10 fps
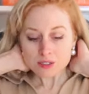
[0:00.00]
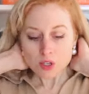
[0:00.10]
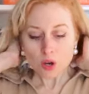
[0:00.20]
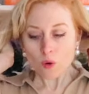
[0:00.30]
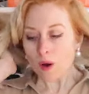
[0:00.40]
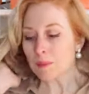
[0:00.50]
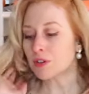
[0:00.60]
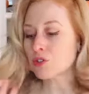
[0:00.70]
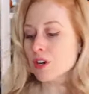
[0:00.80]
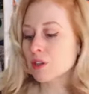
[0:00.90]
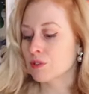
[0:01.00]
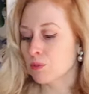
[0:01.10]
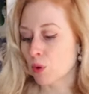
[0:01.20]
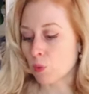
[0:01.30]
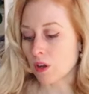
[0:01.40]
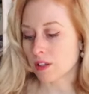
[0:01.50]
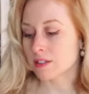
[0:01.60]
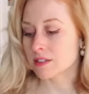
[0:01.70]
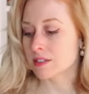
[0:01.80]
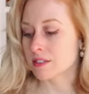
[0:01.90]
So I'm gonna try to use more
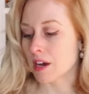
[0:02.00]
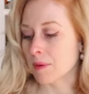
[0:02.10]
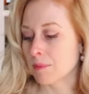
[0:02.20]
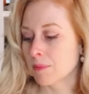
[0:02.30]
walnuts this time